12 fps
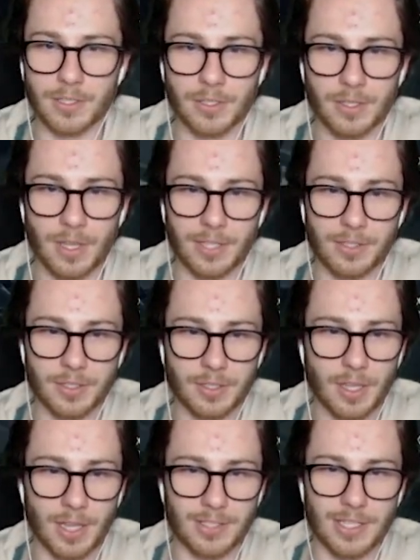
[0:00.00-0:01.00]
Nice,
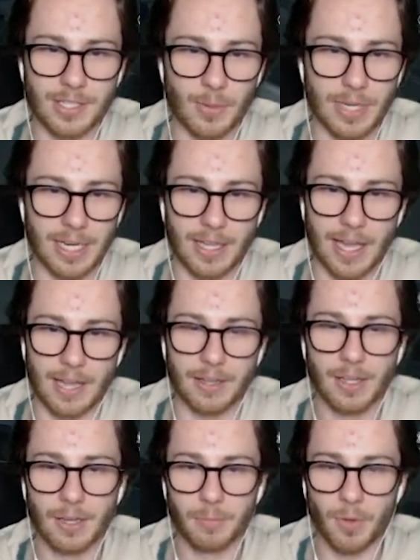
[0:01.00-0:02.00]
that's how we clear that.
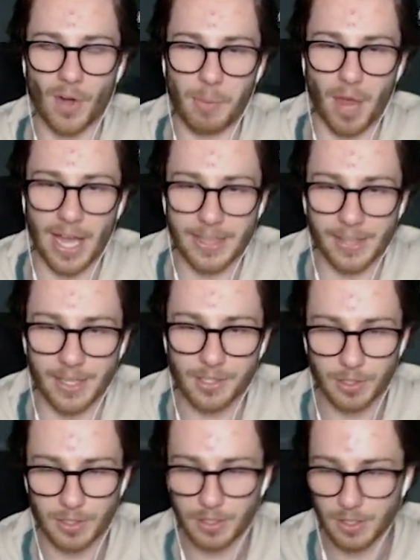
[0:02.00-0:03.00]
Boy, I'm liking
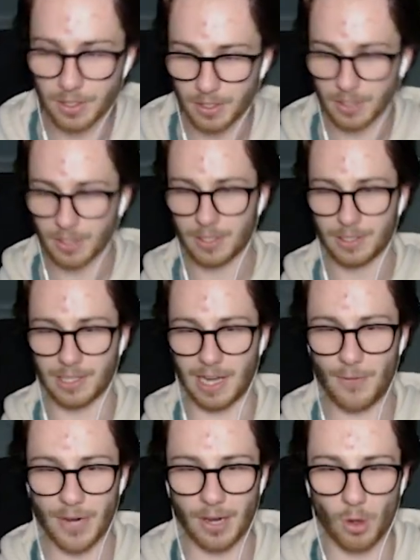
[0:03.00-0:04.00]
this. I
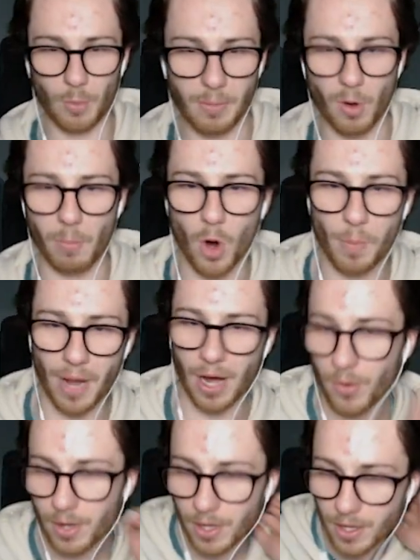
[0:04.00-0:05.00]
feel a little bit more mobile.
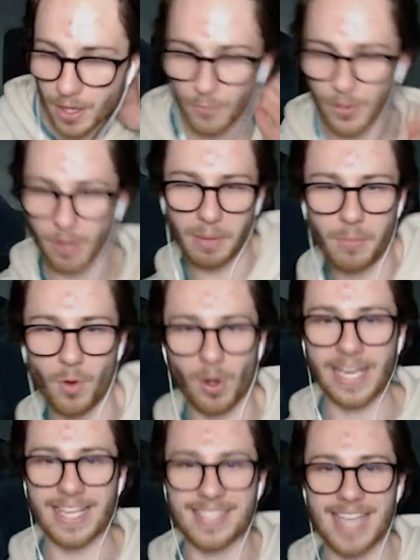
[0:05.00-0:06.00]
I feel a bit more
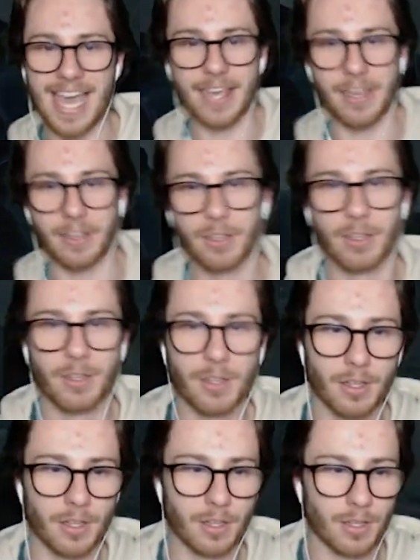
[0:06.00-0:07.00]
like attacking.
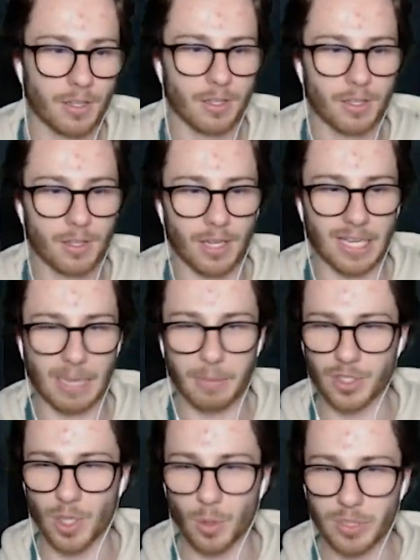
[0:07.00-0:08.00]
Like I'm
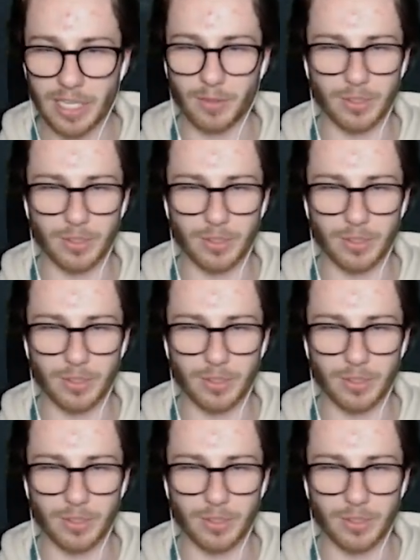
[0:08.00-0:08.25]
assaulting or